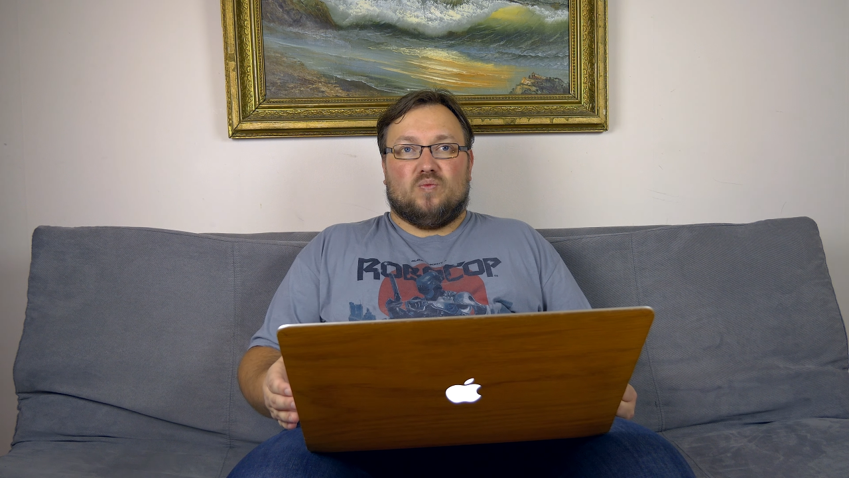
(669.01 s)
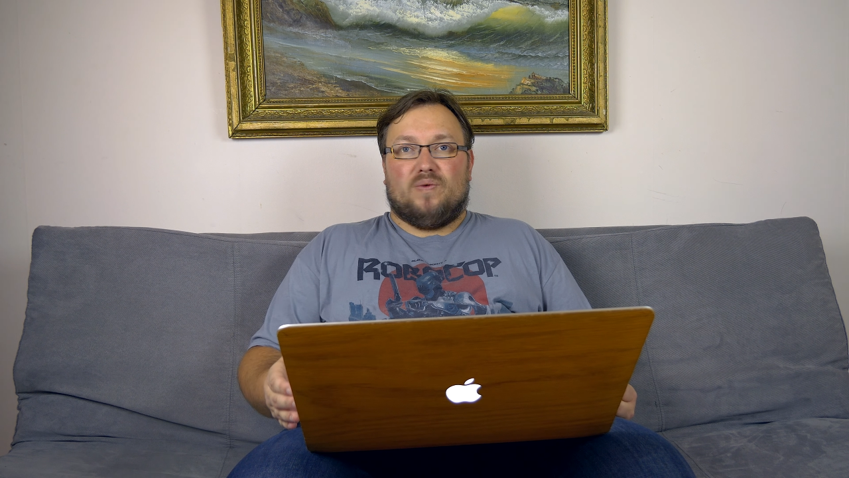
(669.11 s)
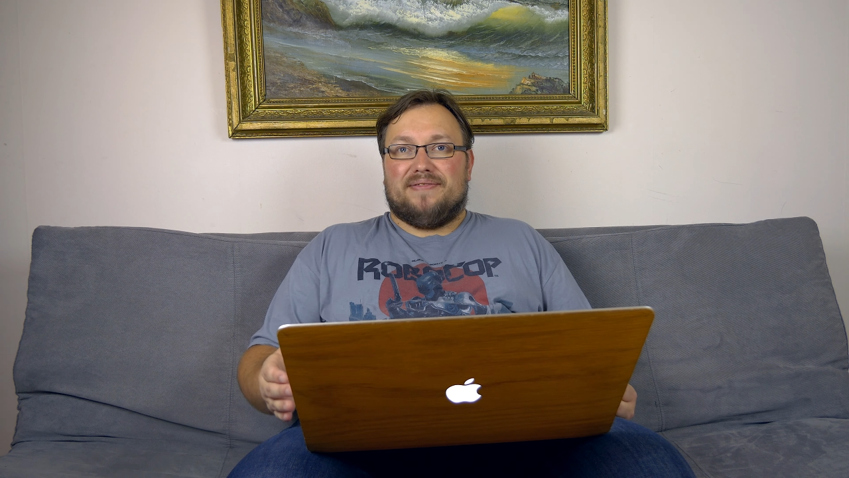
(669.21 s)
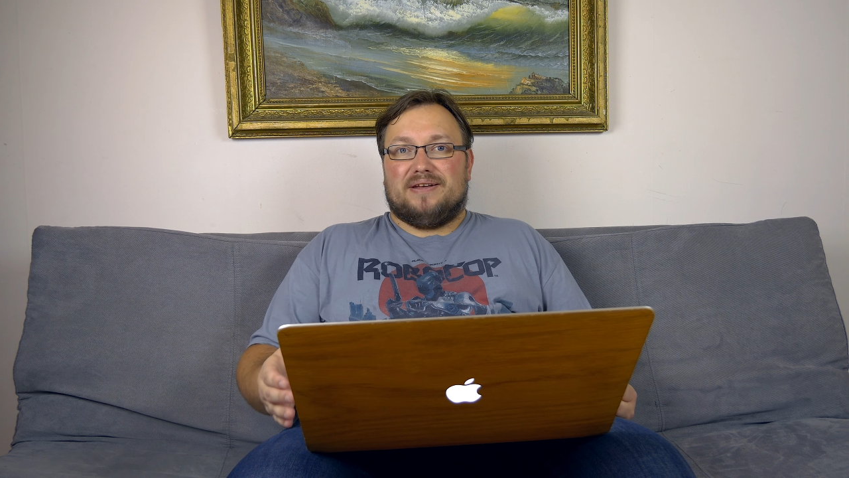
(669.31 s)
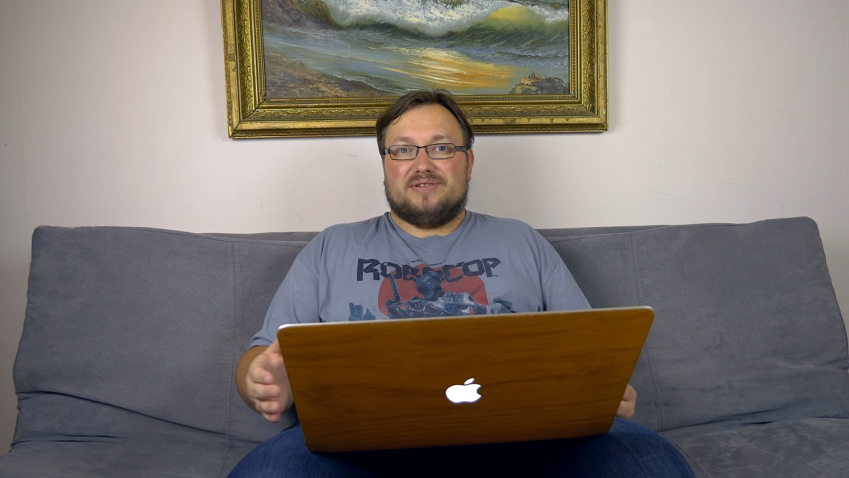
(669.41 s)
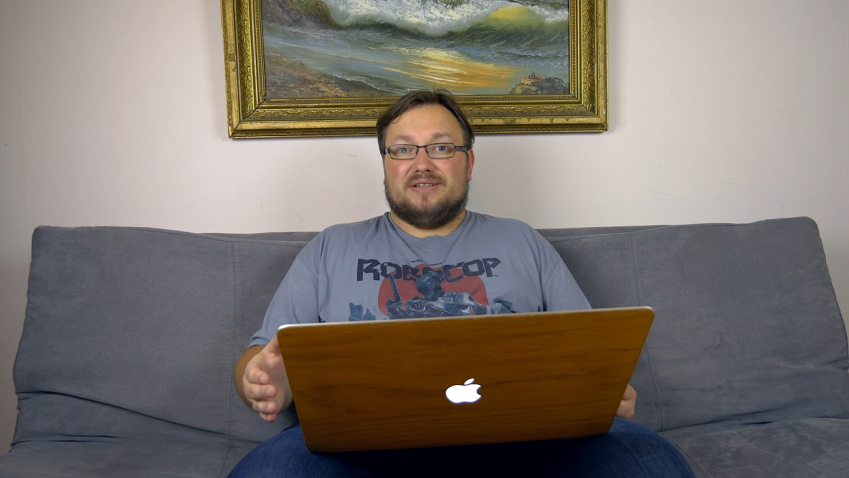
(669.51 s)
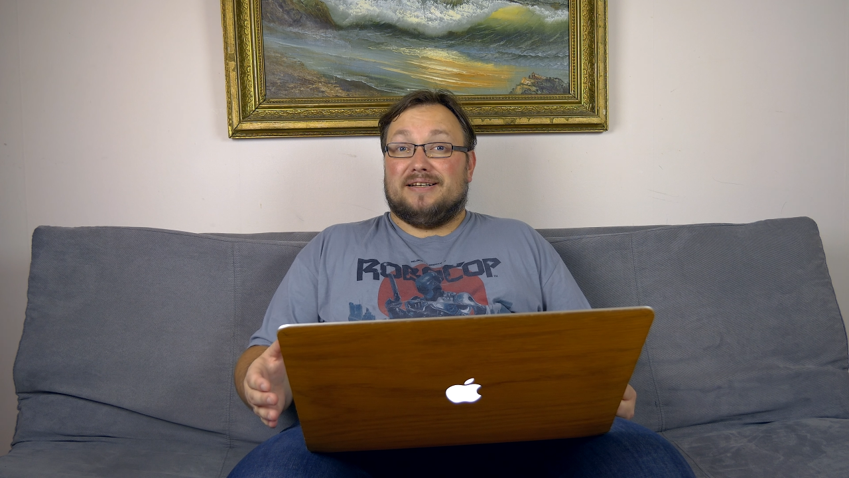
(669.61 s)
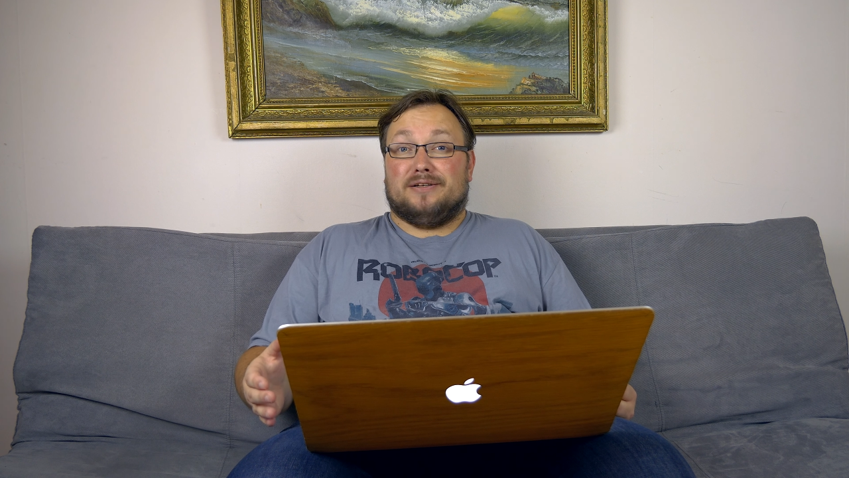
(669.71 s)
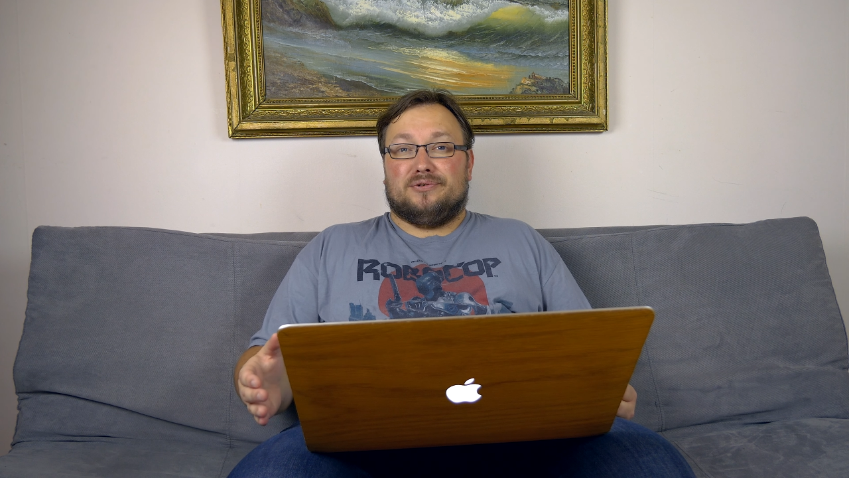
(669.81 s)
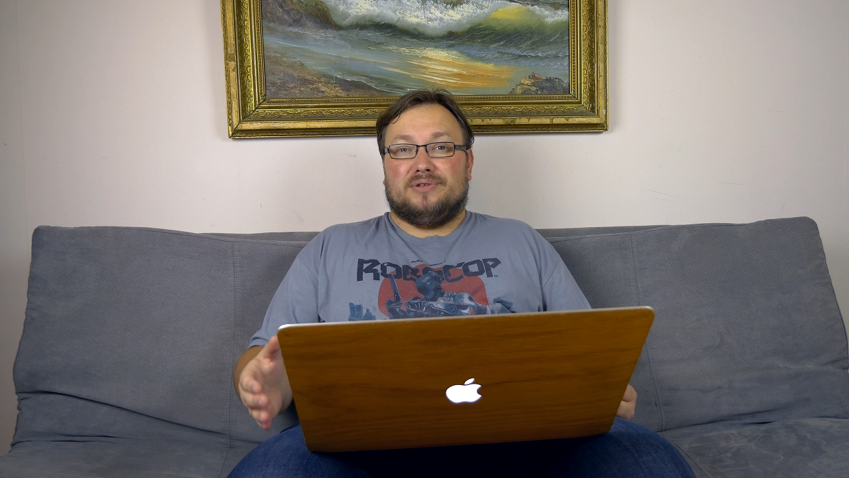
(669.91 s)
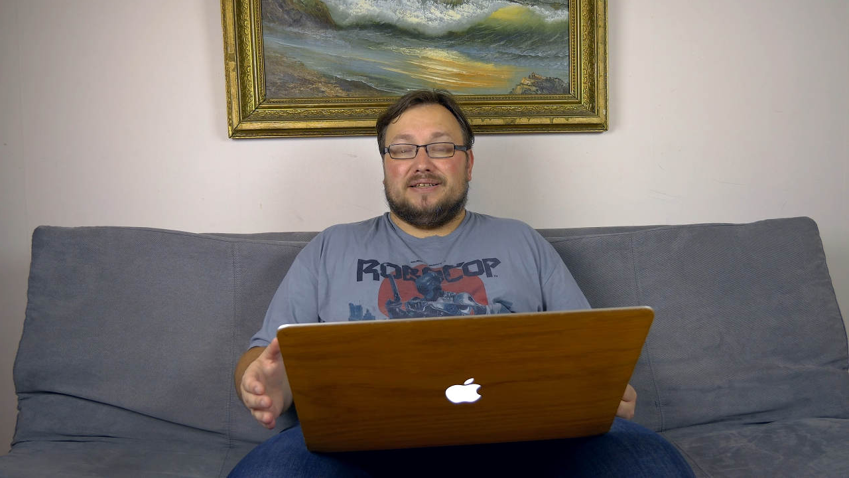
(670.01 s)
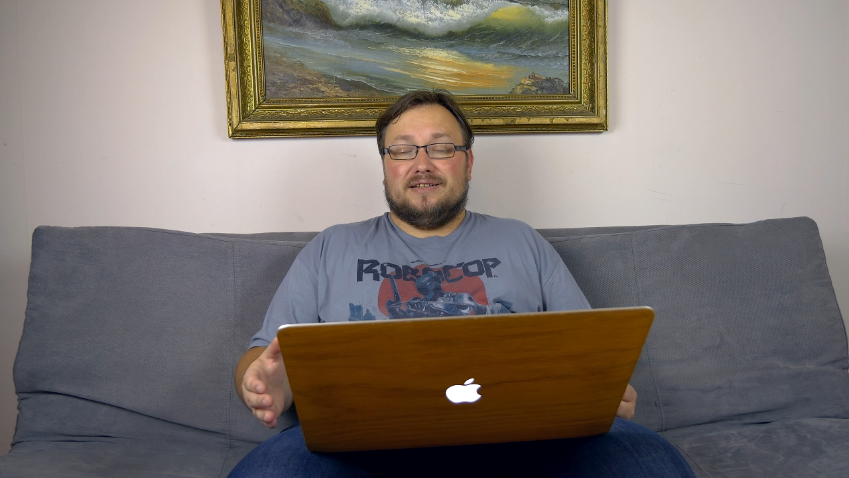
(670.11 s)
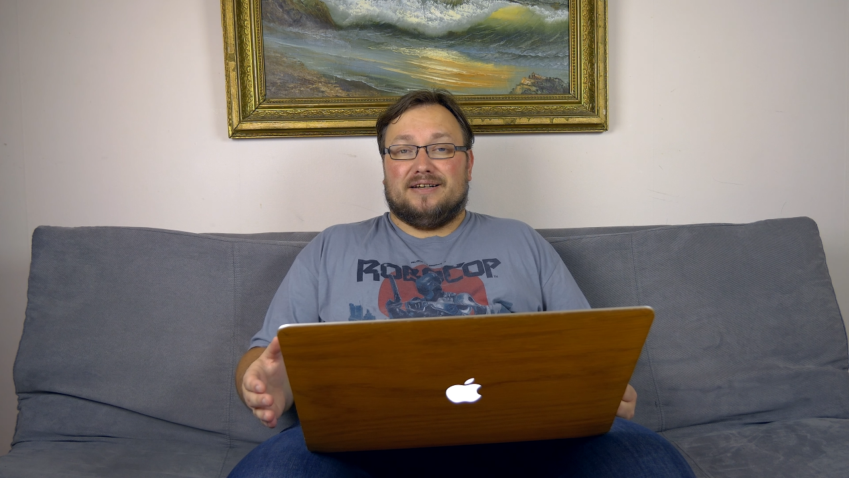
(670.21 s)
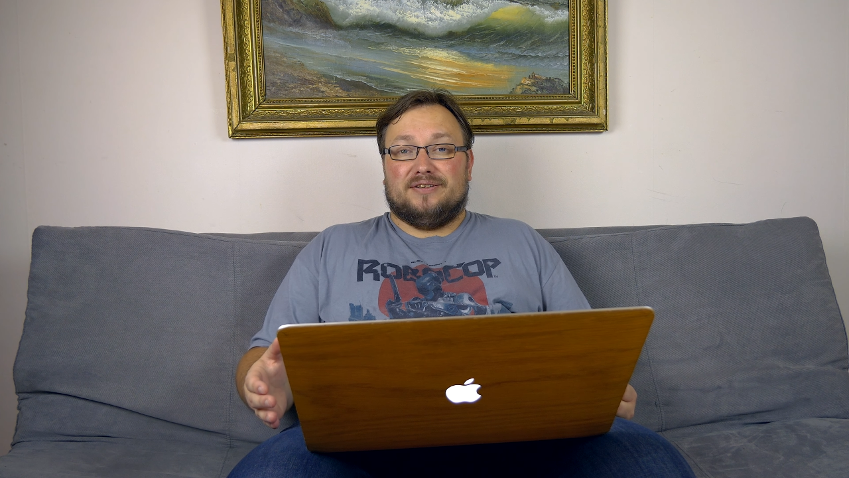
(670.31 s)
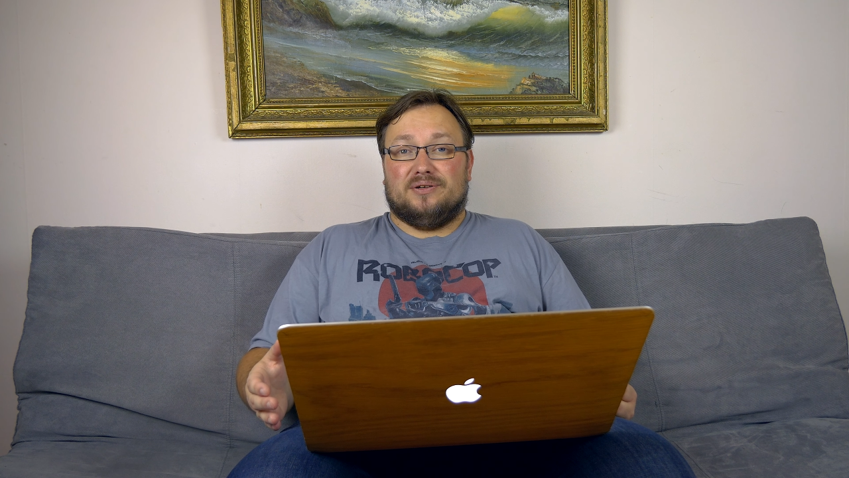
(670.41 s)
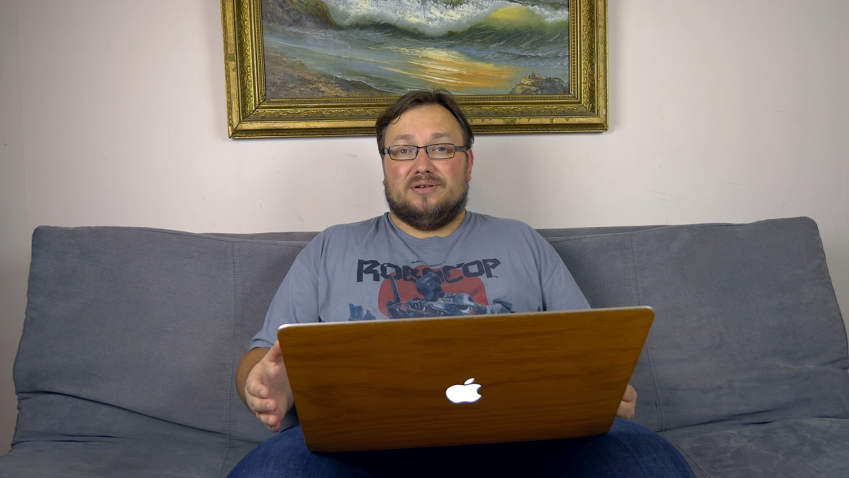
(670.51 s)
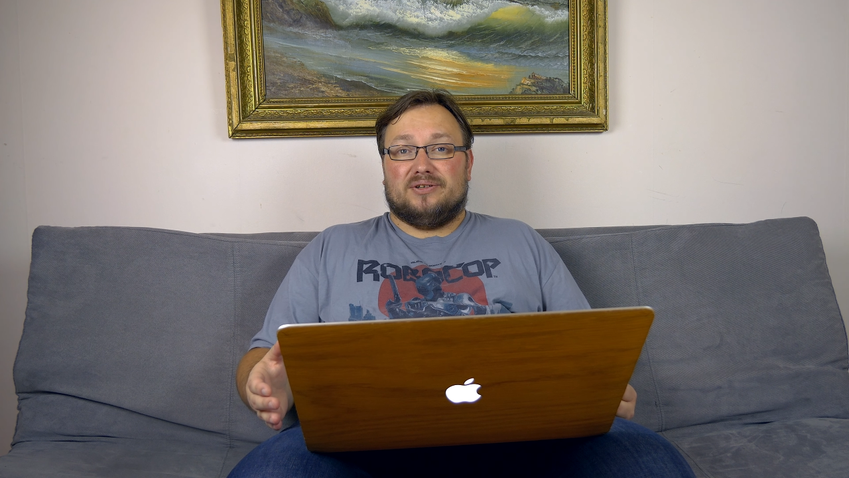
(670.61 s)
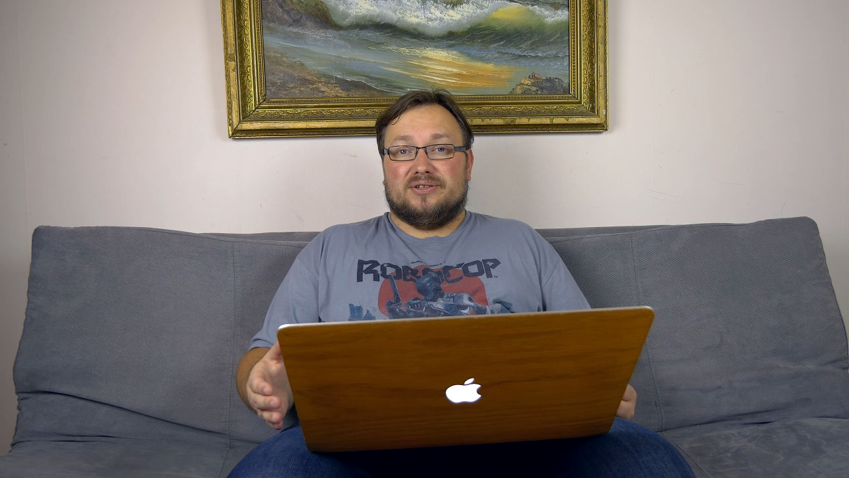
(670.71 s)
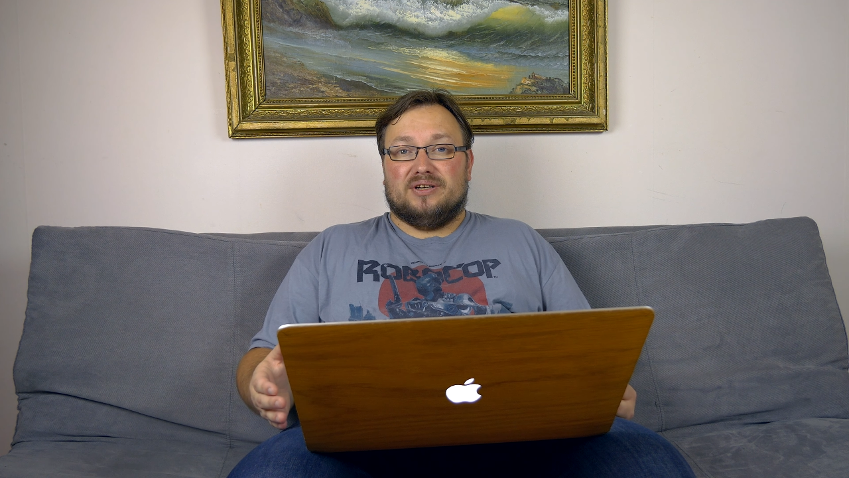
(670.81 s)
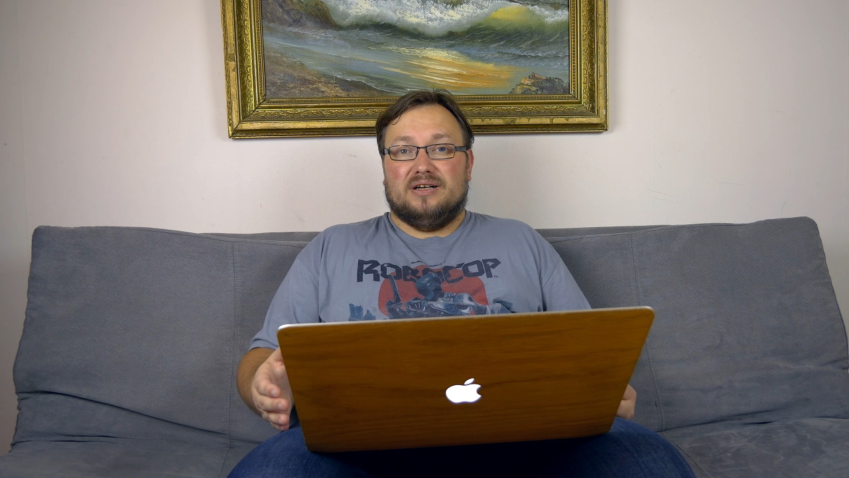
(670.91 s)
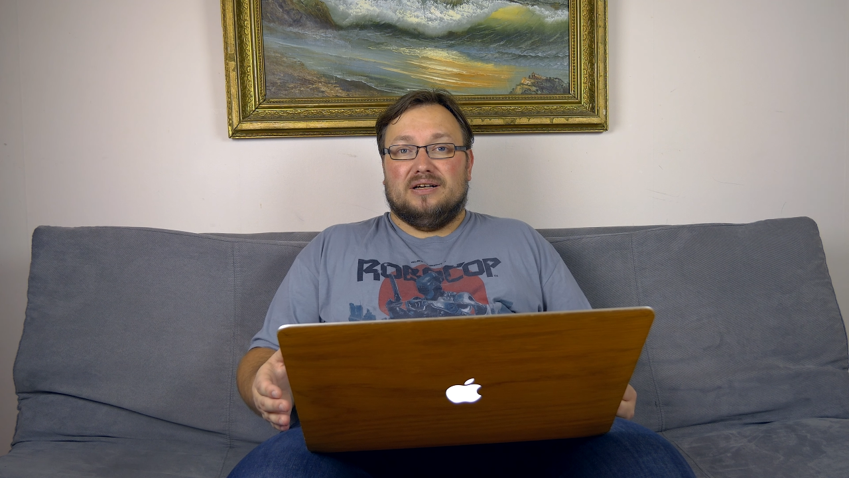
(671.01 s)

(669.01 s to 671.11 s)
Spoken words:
$1,999,